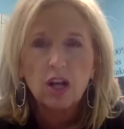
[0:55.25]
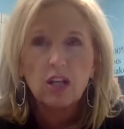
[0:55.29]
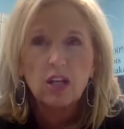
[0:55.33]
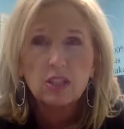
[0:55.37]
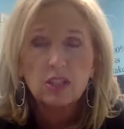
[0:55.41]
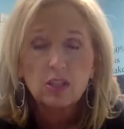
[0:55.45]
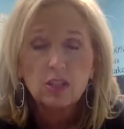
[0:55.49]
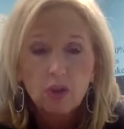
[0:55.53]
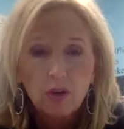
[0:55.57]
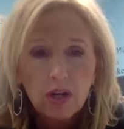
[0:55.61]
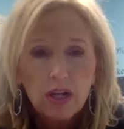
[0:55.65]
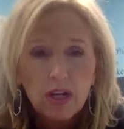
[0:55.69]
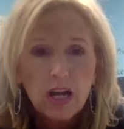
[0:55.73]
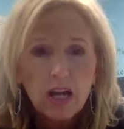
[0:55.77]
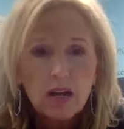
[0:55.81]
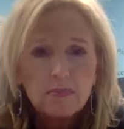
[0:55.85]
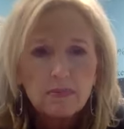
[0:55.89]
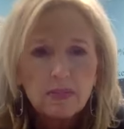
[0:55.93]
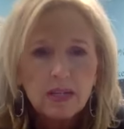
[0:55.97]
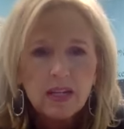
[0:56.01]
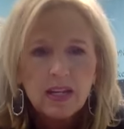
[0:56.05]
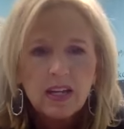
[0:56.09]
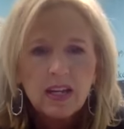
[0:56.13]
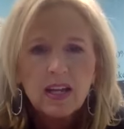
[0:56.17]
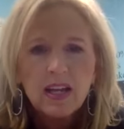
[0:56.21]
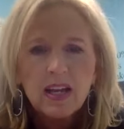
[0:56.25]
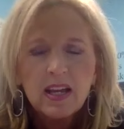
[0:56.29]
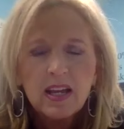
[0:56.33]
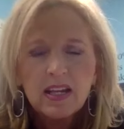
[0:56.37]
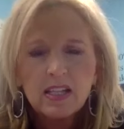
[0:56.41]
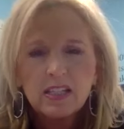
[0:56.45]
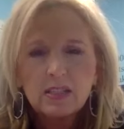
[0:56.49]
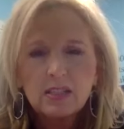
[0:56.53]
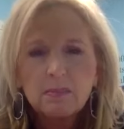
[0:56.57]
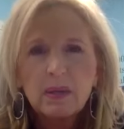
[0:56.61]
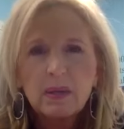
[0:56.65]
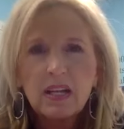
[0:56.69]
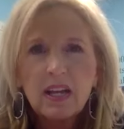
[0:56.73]
script
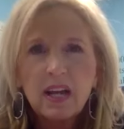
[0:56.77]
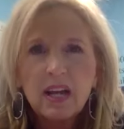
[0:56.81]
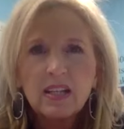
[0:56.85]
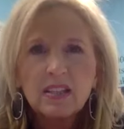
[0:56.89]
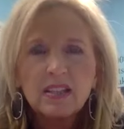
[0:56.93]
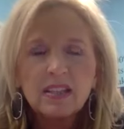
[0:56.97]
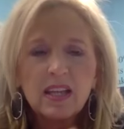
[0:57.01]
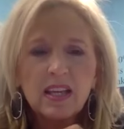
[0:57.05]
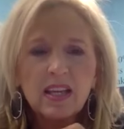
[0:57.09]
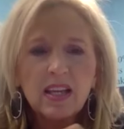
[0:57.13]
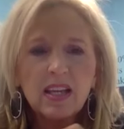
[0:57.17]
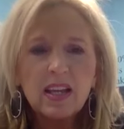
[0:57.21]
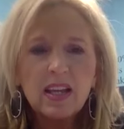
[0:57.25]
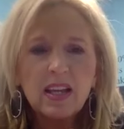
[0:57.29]
is because